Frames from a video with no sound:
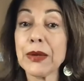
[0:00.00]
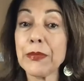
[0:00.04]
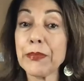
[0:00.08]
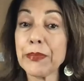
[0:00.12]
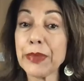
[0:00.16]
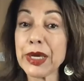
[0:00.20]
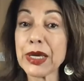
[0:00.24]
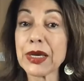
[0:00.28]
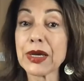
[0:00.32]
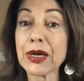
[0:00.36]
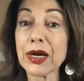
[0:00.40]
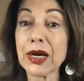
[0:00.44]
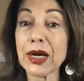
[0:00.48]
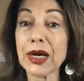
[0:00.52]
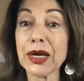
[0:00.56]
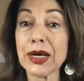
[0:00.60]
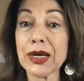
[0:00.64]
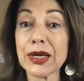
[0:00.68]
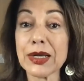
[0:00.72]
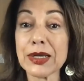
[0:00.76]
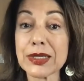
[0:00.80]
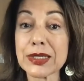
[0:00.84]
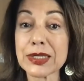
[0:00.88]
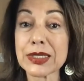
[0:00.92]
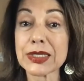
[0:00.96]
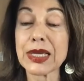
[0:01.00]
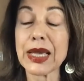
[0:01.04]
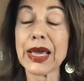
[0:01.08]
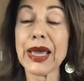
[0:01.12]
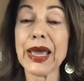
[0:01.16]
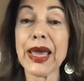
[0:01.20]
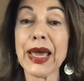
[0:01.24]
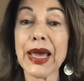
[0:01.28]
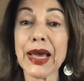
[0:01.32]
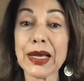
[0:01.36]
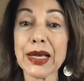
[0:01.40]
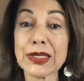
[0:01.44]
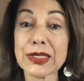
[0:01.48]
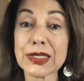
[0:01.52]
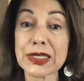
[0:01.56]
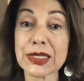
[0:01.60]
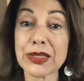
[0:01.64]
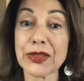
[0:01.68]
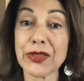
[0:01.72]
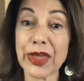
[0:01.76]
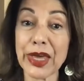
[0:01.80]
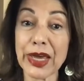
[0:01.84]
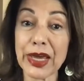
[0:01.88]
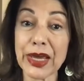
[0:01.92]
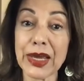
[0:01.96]
Because as
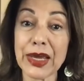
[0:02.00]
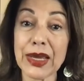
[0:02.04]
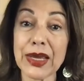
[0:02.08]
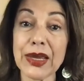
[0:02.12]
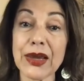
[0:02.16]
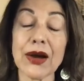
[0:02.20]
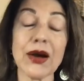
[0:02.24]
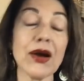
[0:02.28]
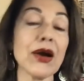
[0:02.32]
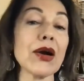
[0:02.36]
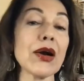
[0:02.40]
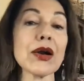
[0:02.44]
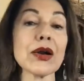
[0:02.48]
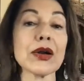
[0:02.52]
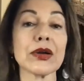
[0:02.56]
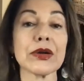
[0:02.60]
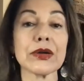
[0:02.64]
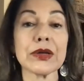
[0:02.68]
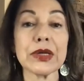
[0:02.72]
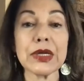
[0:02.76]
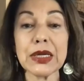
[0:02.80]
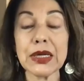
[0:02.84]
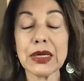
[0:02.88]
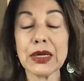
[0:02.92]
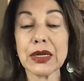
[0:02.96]
they are